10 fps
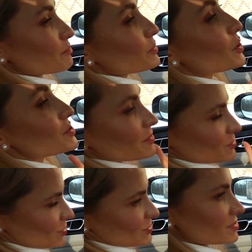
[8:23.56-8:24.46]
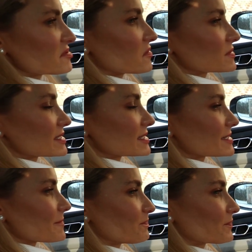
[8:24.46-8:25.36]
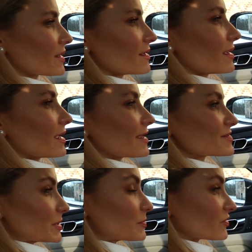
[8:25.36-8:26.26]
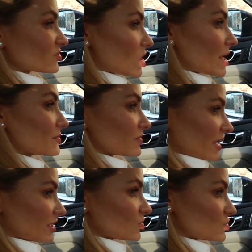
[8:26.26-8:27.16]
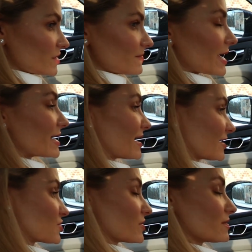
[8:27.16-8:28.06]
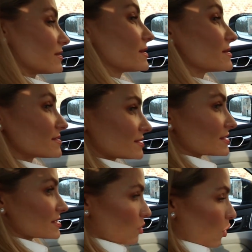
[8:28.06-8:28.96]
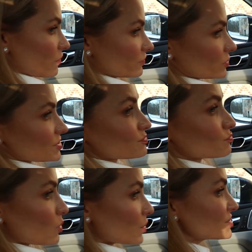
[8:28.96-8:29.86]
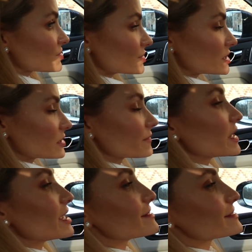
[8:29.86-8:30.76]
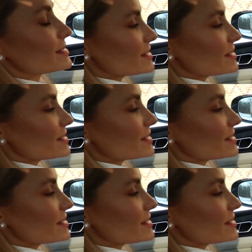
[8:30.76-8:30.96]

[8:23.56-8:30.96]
because I was used to the old system, I spent a bit of time, a bit of energy, and I actually think that the system overall is more intuitive, it is